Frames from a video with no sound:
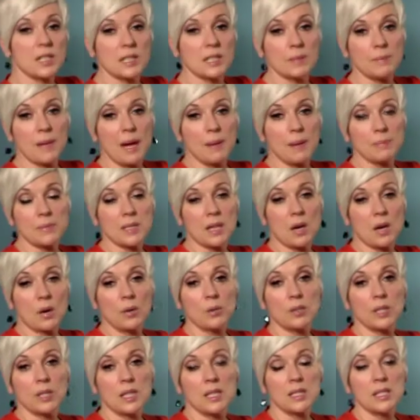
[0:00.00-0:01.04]
mapped
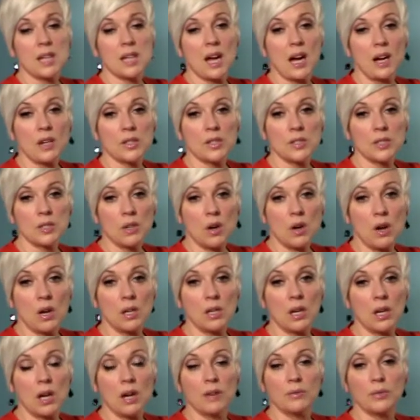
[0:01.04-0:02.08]
out the entire
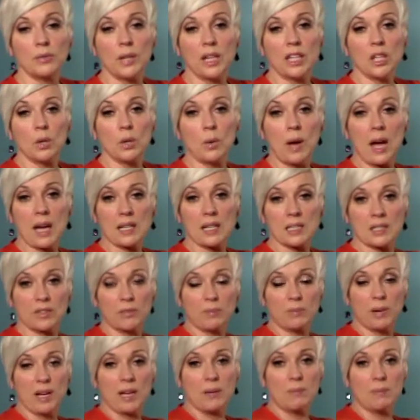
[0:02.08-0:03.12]
song of Radioactive
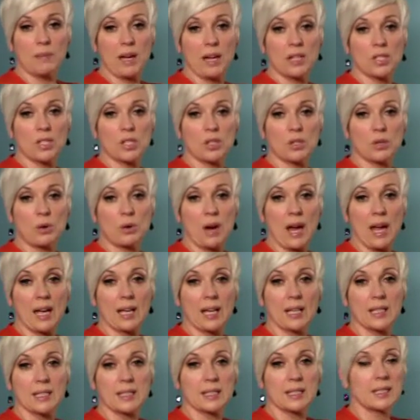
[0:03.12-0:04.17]
by Imagine
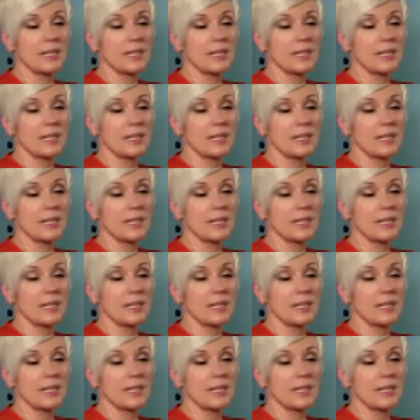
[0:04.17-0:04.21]
Dragons,